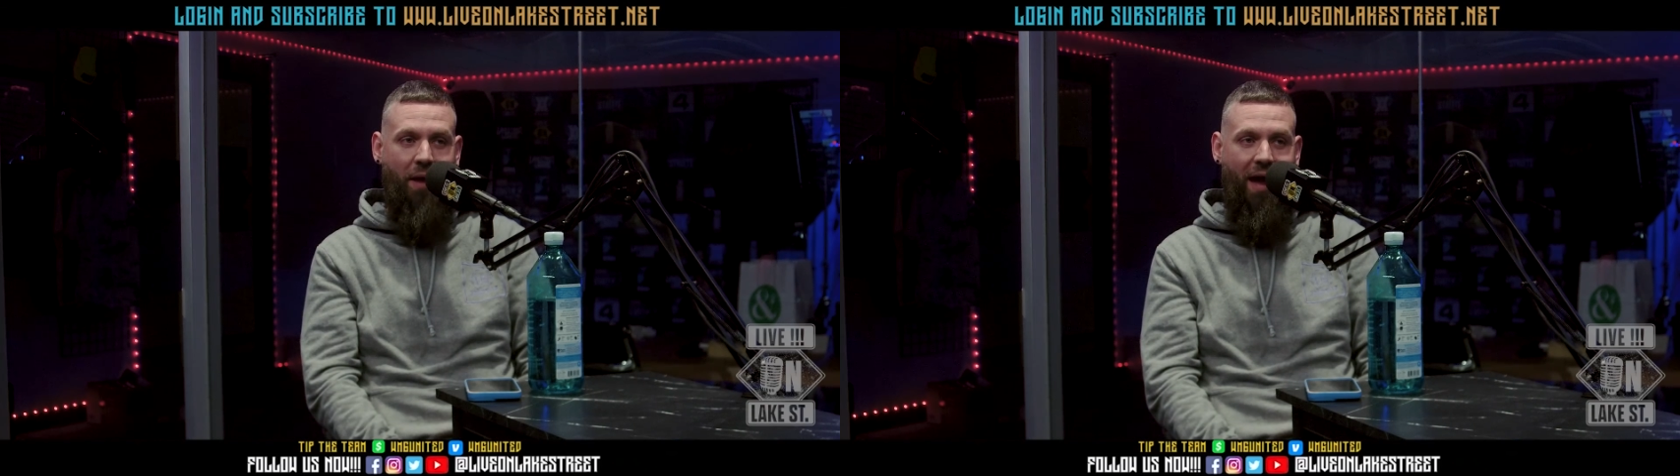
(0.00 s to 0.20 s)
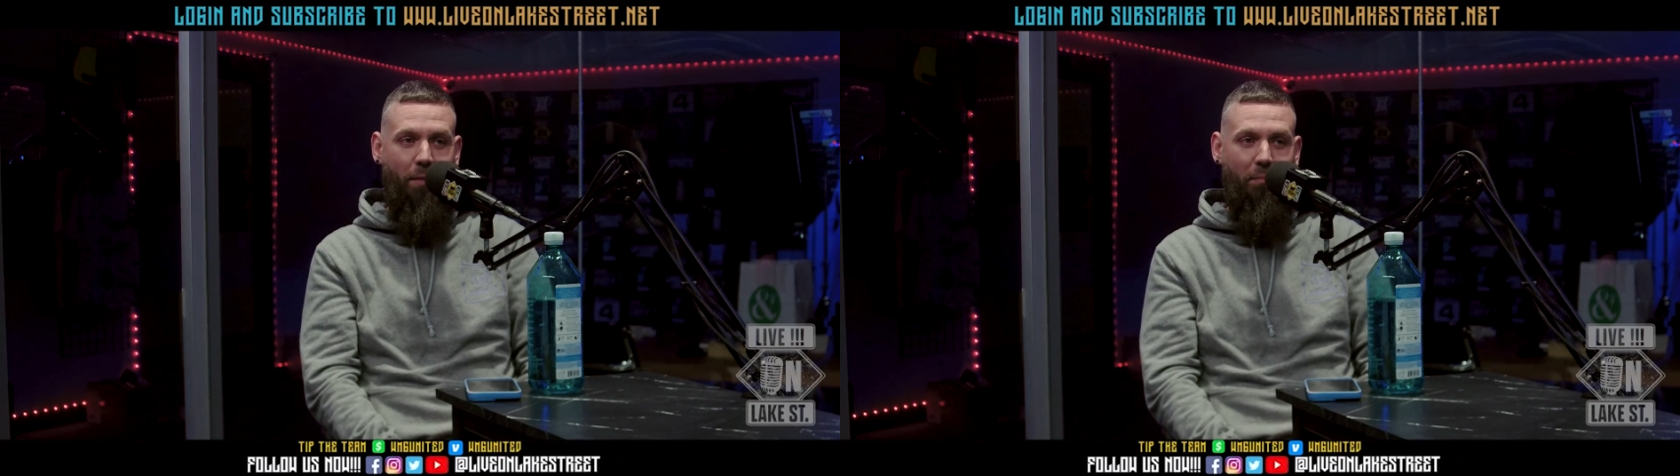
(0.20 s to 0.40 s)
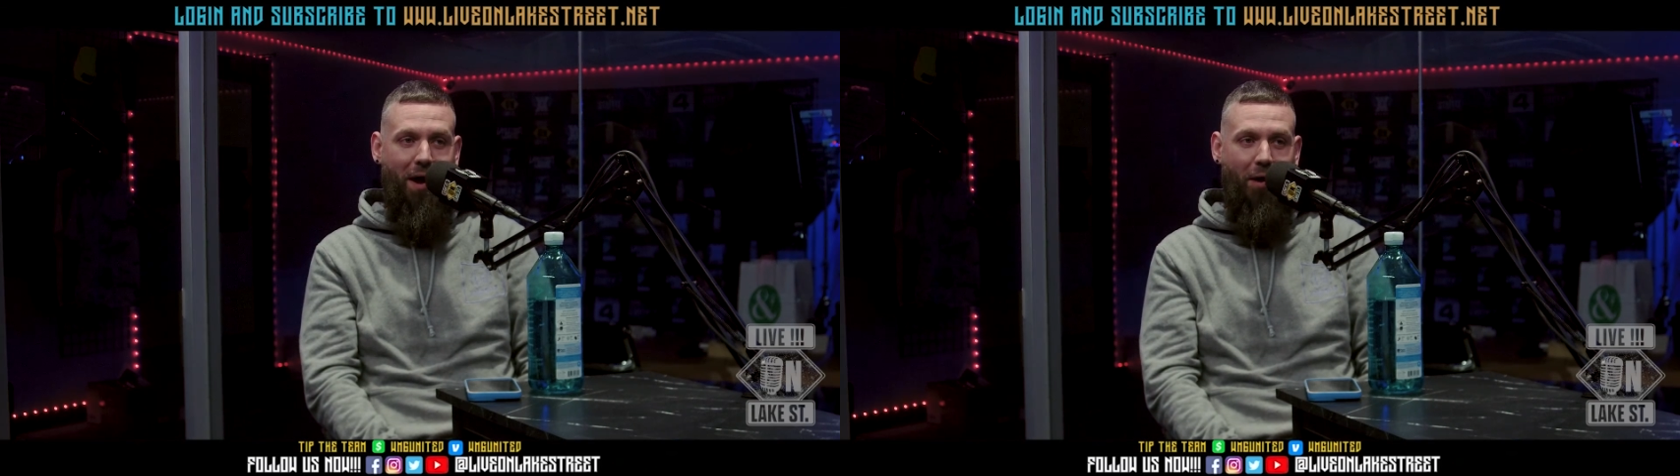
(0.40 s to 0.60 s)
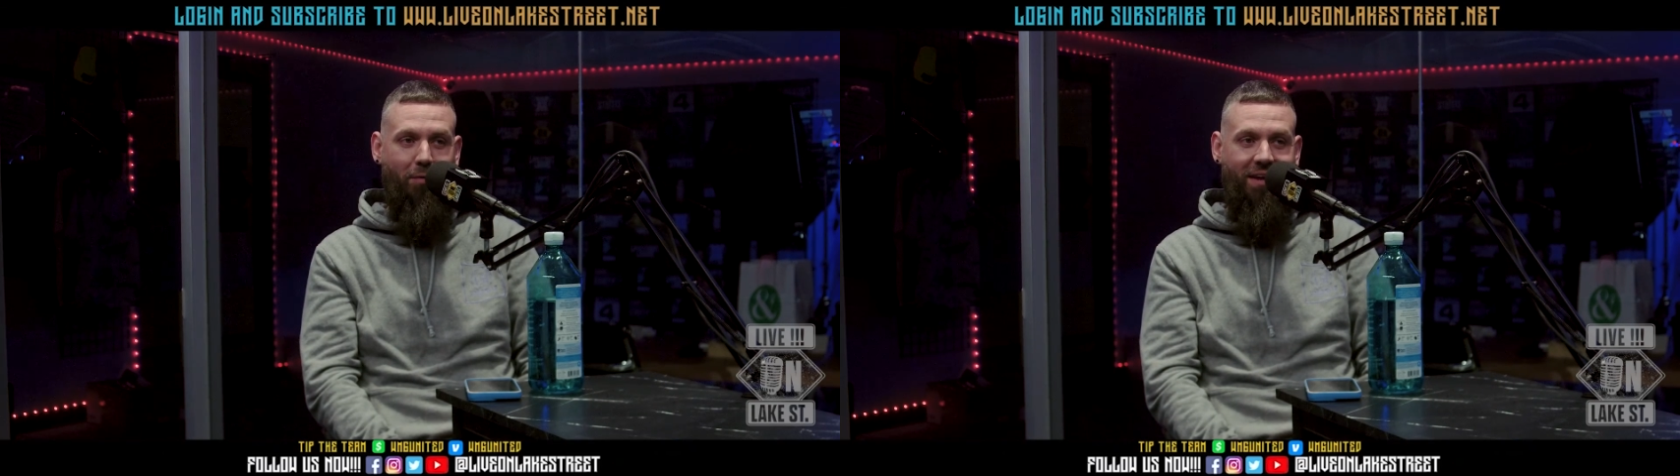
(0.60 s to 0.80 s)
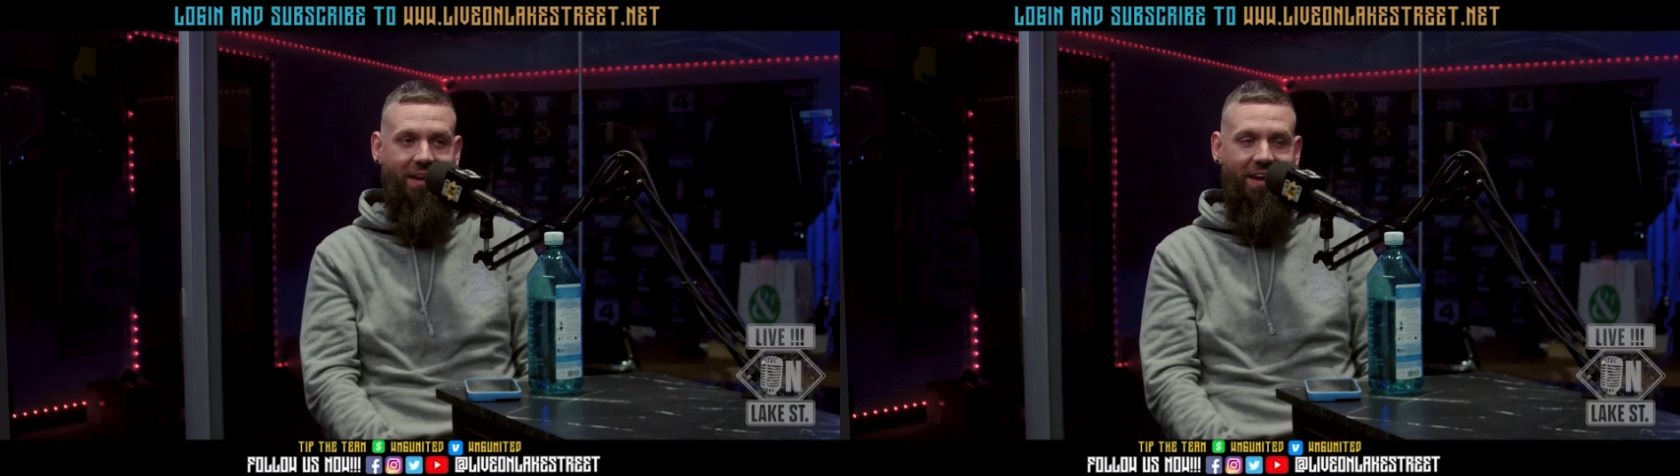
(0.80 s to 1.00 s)
bad
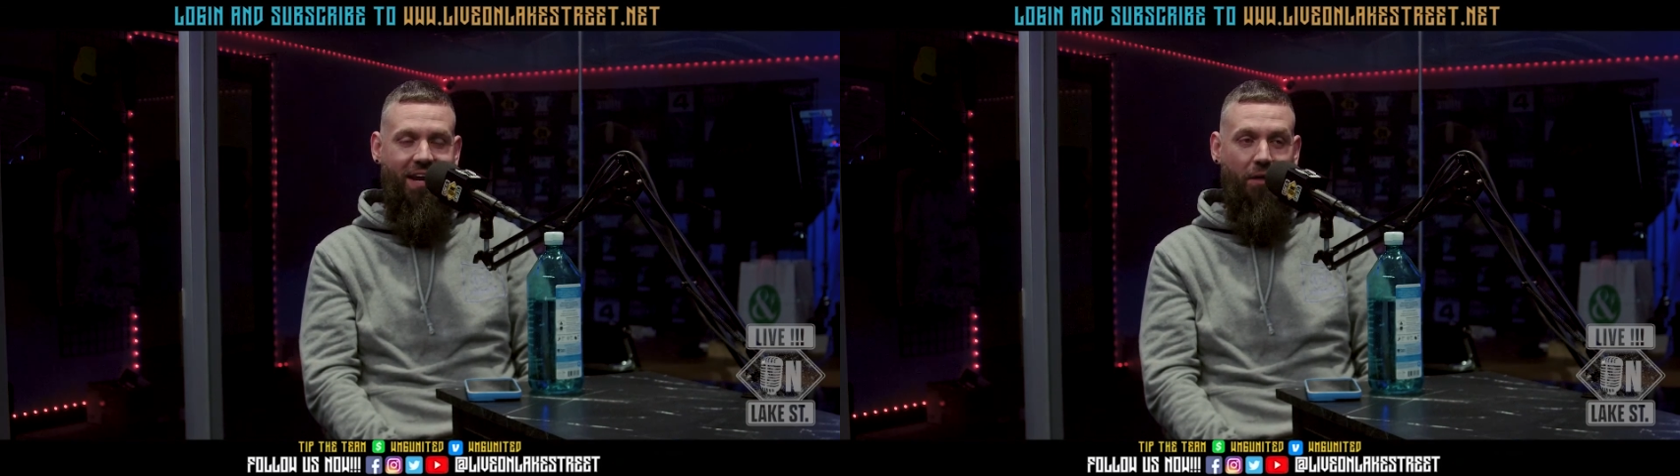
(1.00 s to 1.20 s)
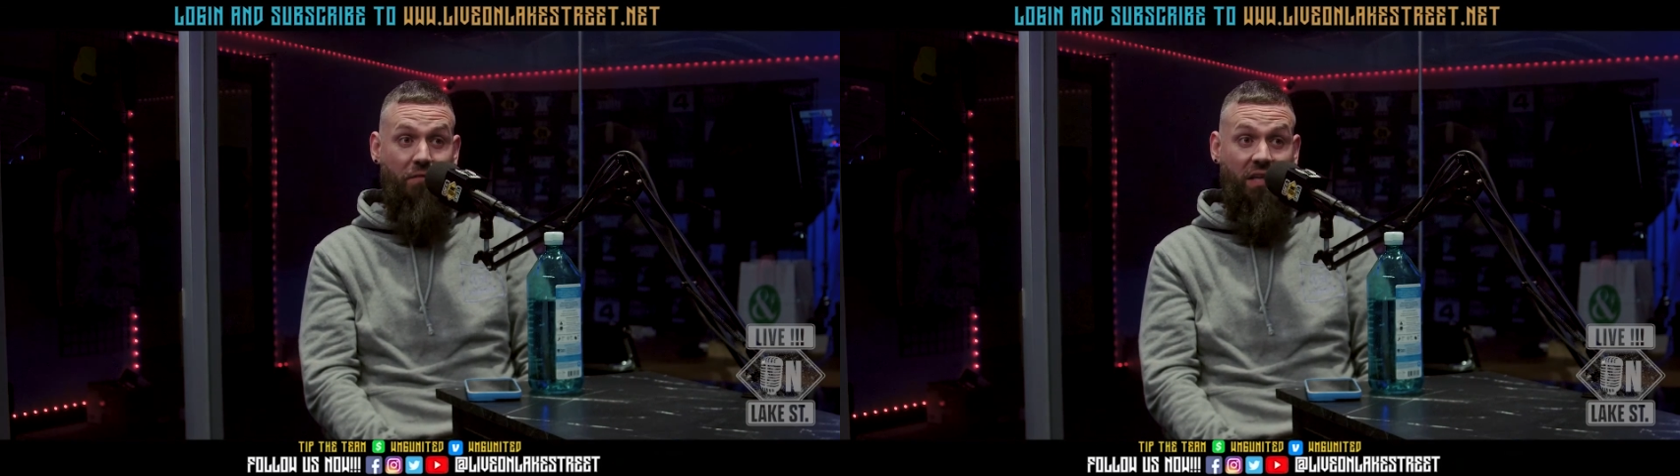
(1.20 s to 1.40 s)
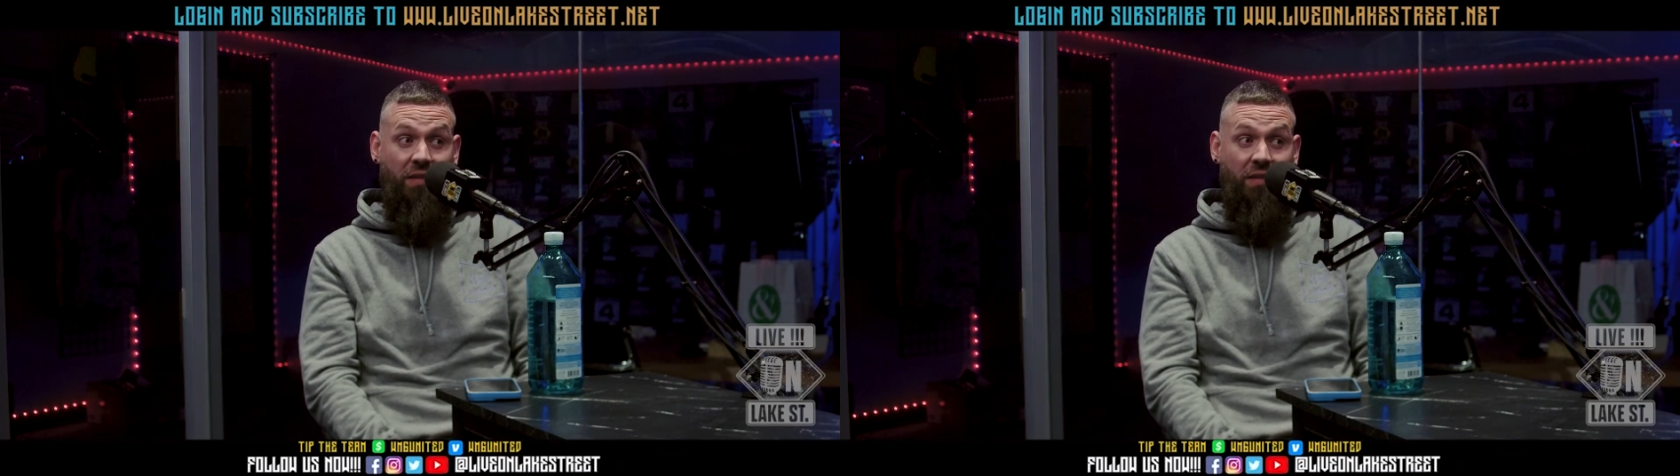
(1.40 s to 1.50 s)
about. It'll fix